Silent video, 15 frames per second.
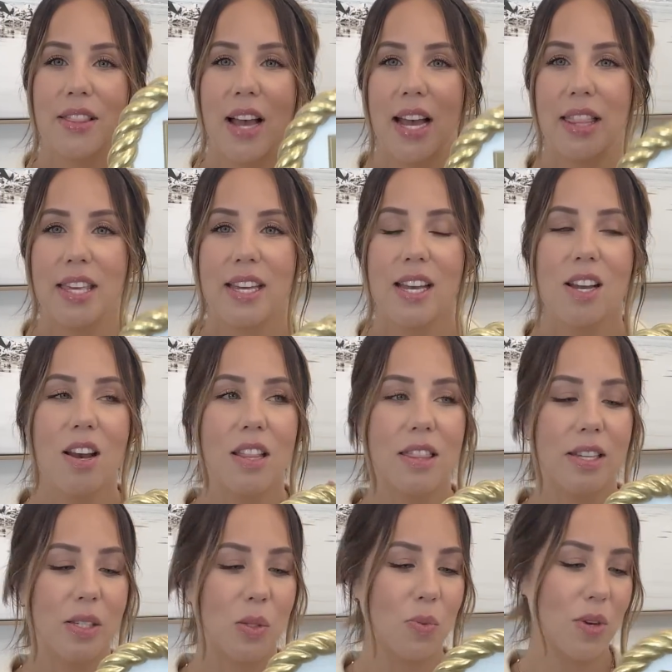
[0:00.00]
I think I got
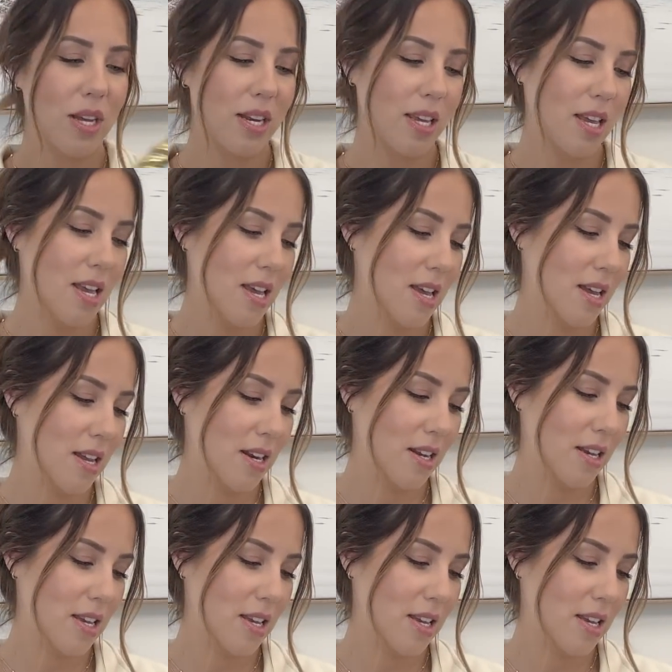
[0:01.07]
this one in,